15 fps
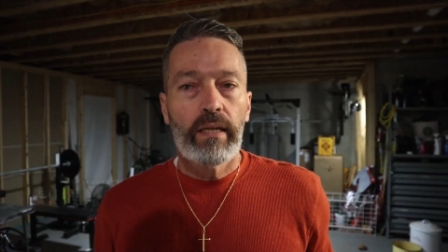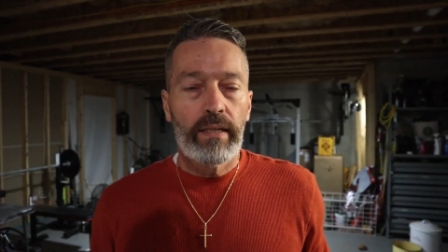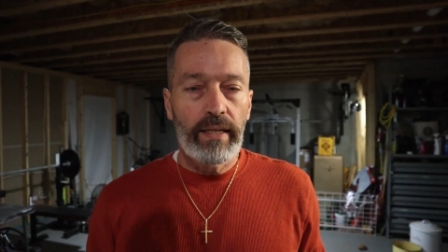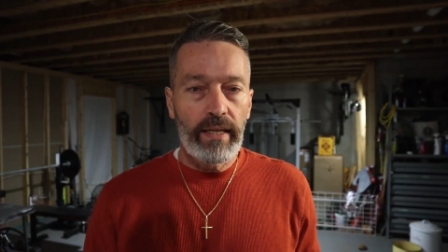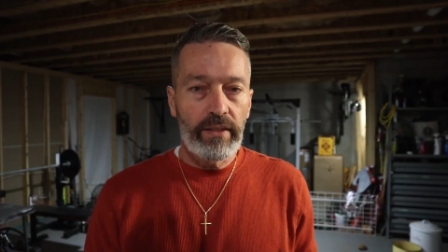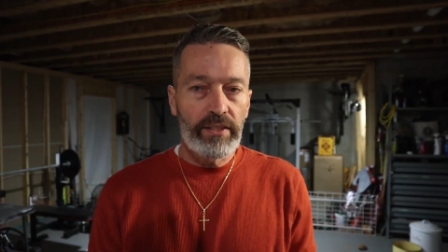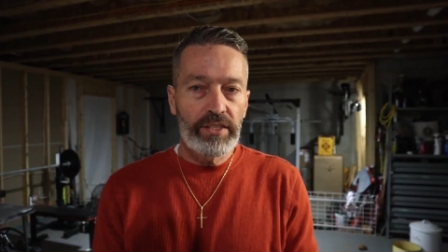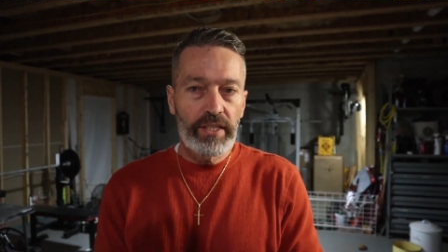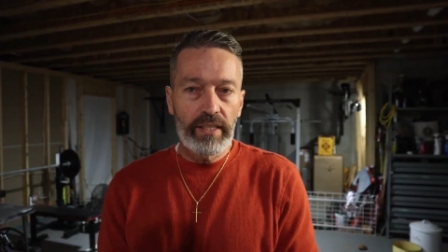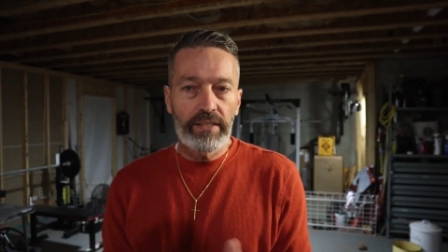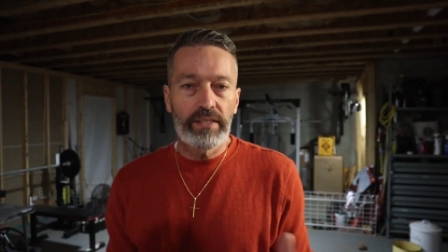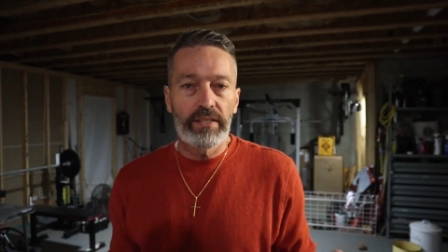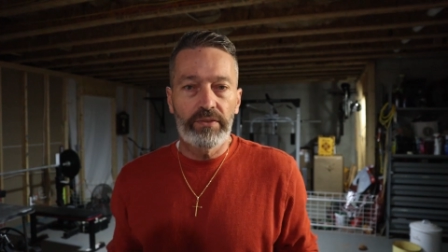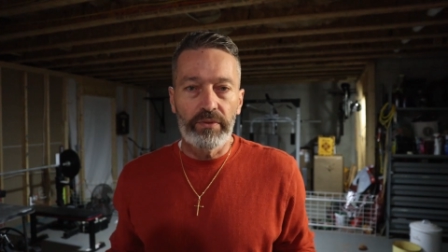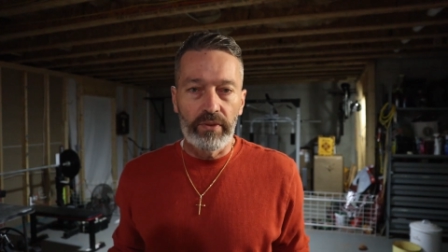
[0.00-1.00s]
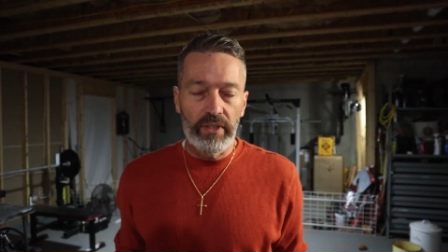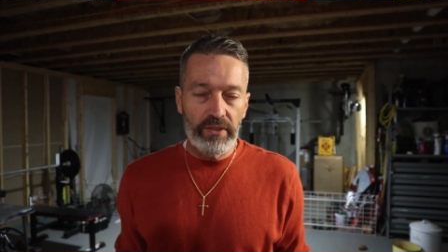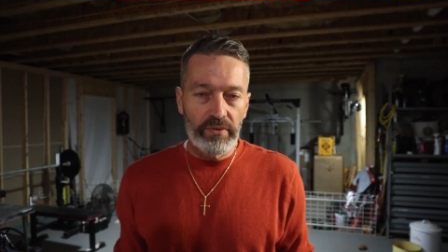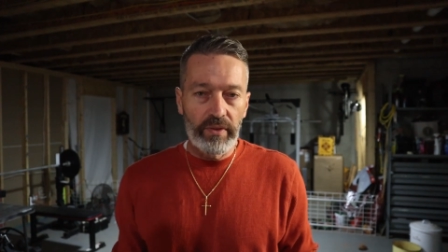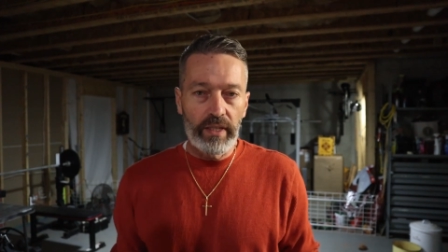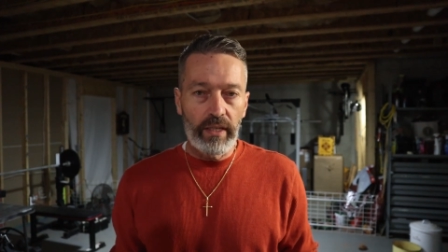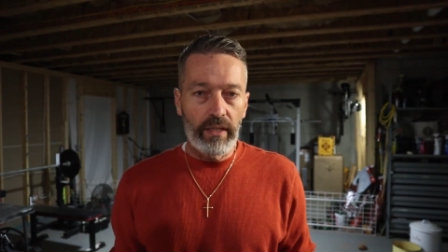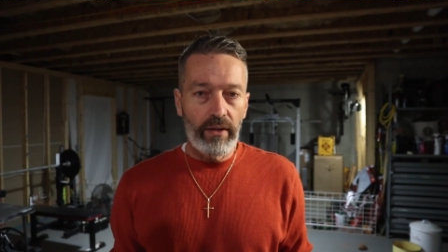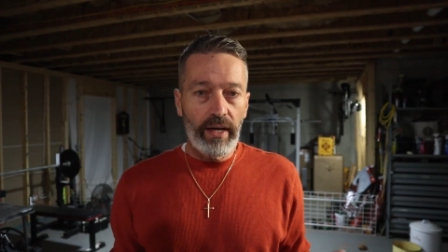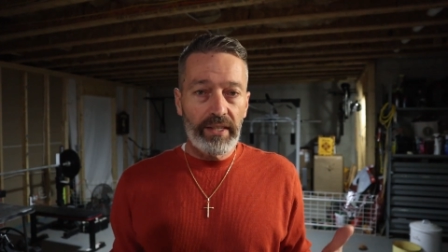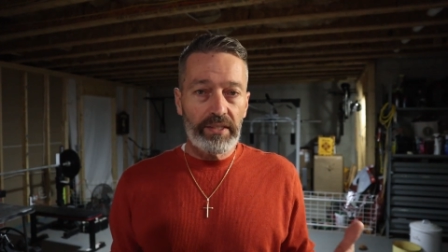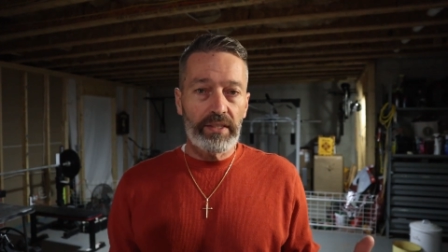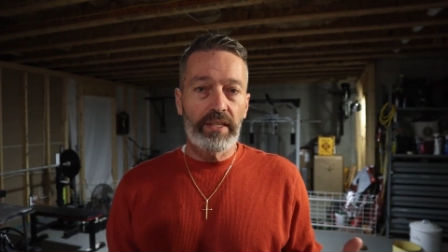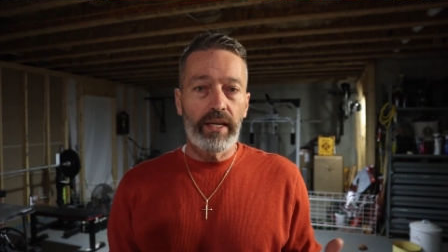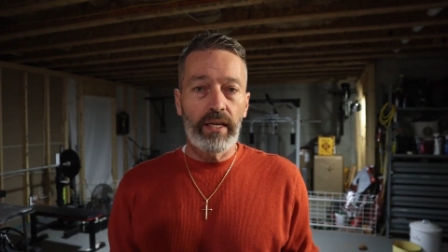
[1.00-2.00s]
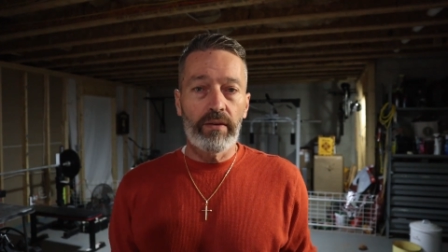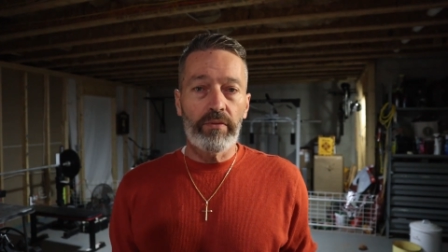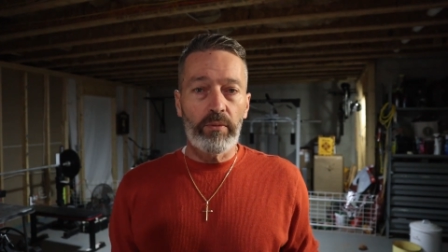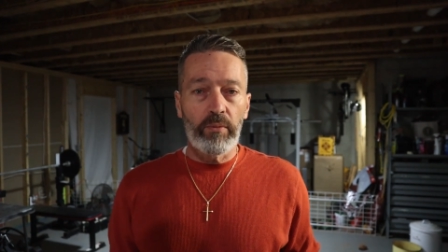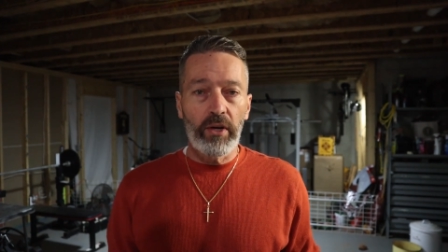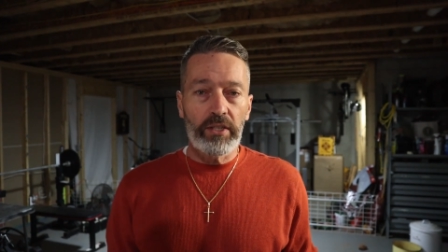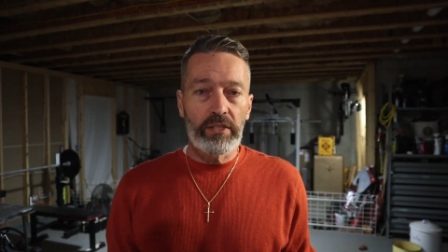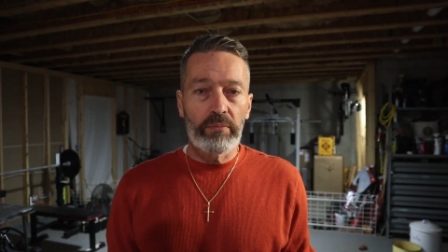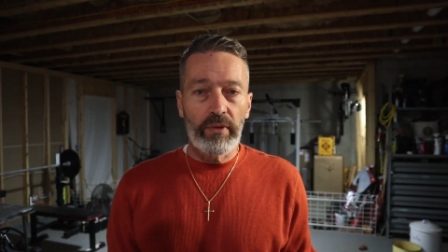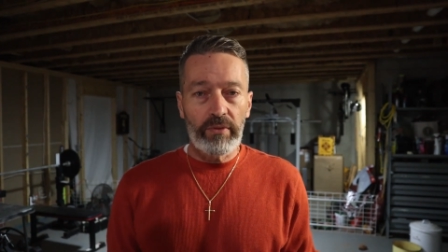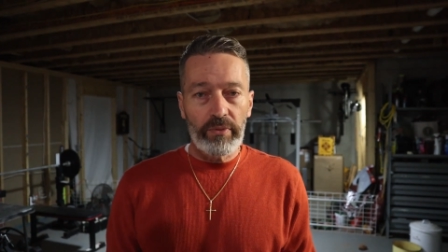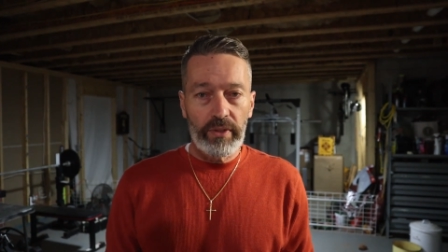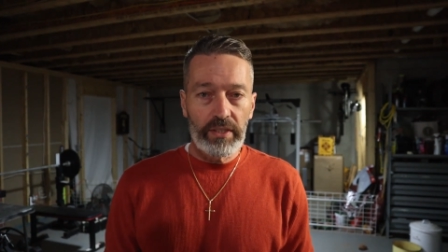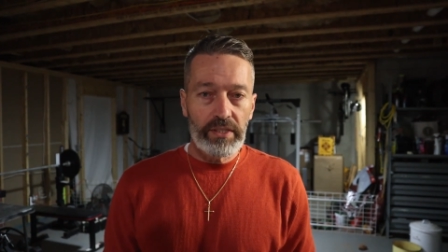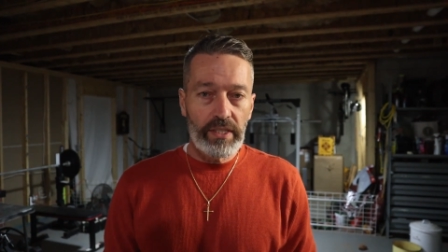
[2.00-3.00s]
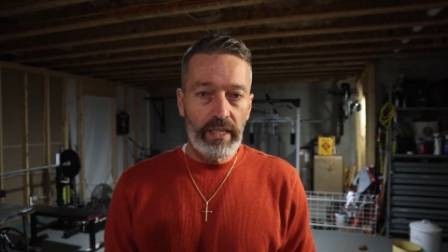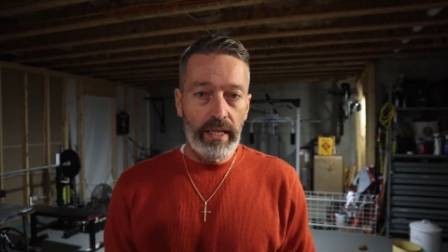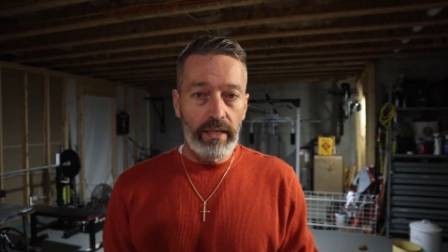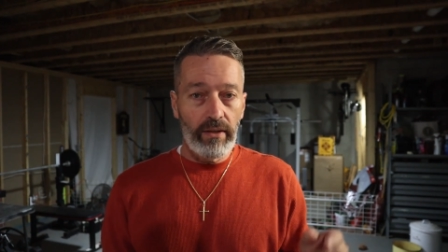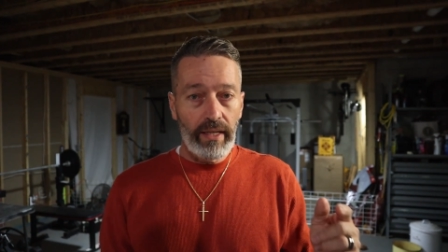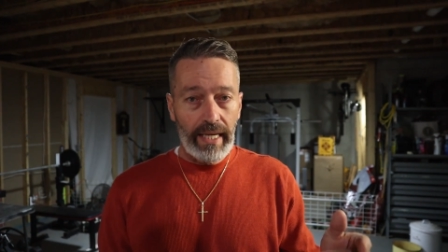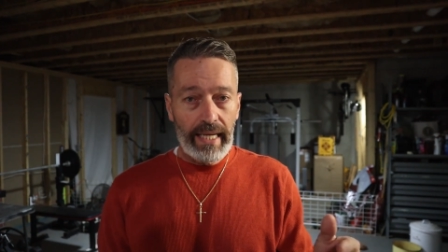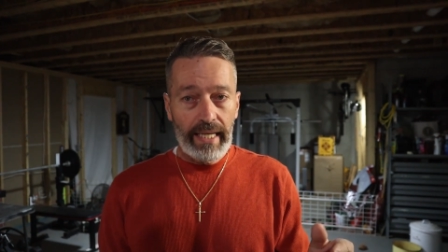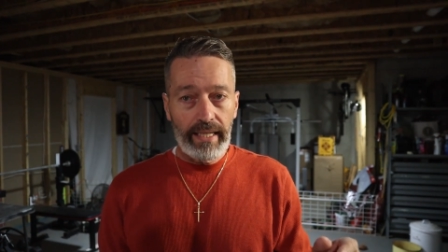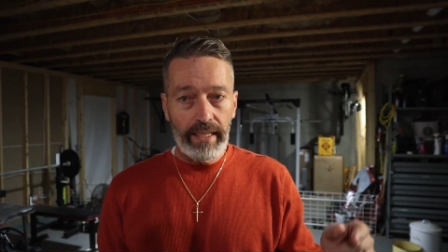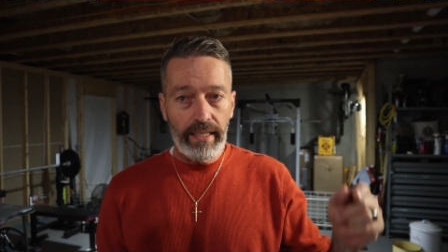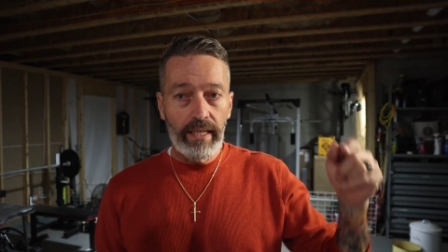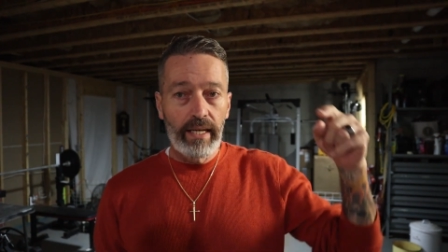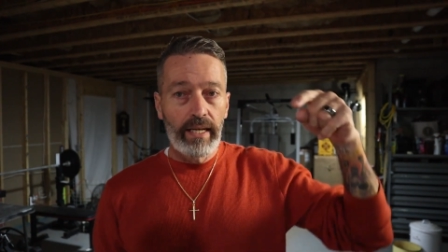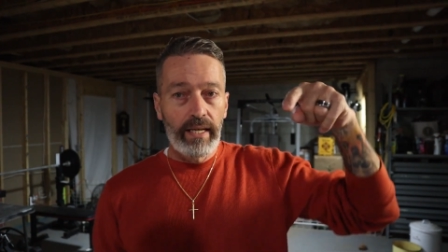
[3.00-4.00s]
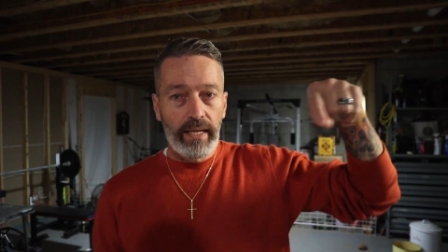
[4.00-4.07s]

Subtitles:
Now the genesis for this video actually came from watching my friend's channel, Handy,